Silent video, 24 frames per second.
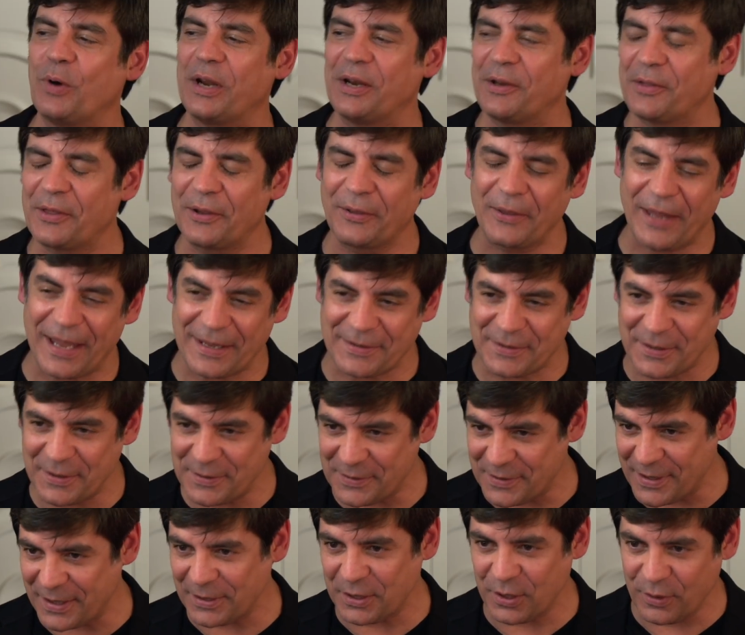what are the
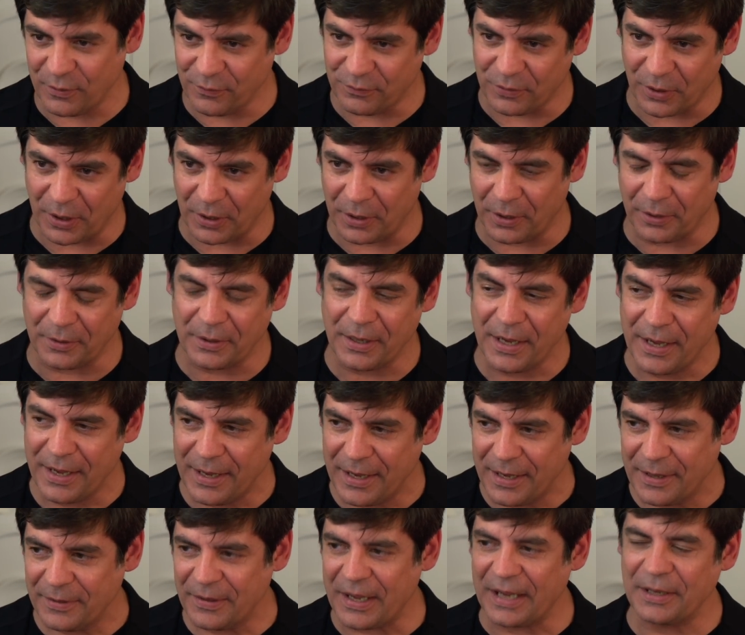lessons that you've learned
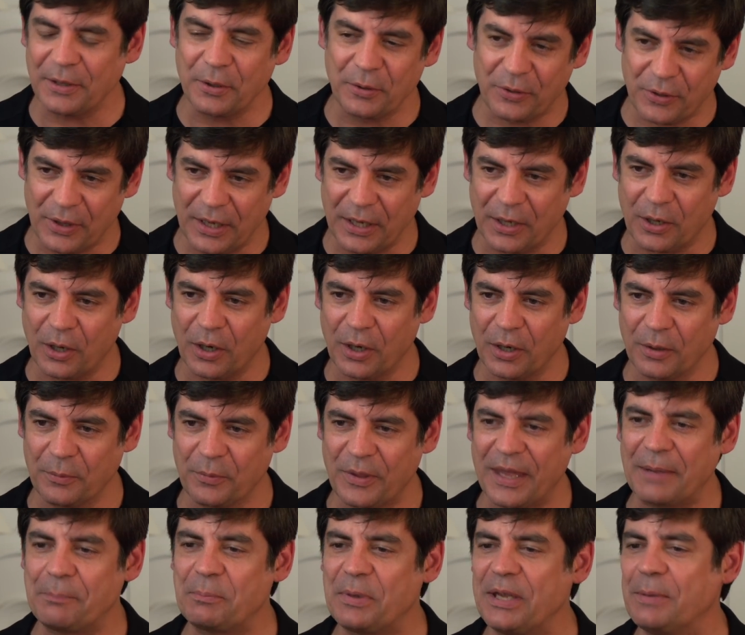that you think
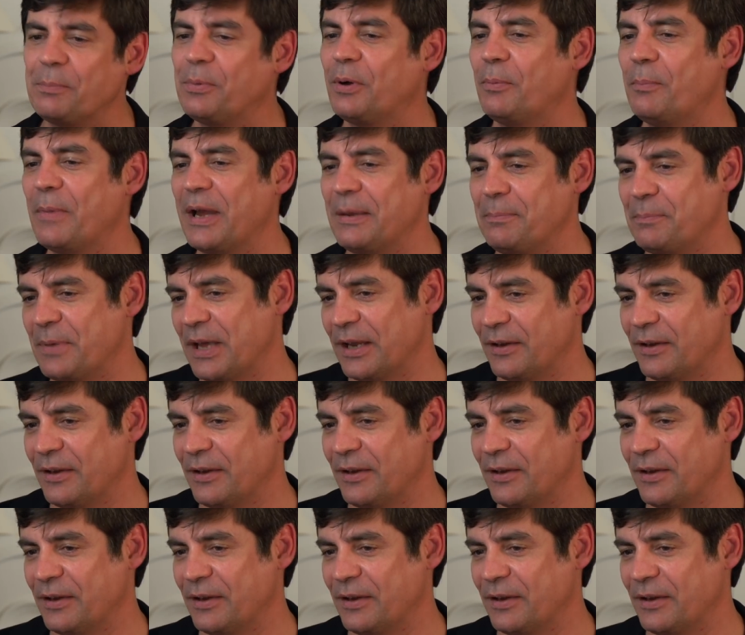are that people might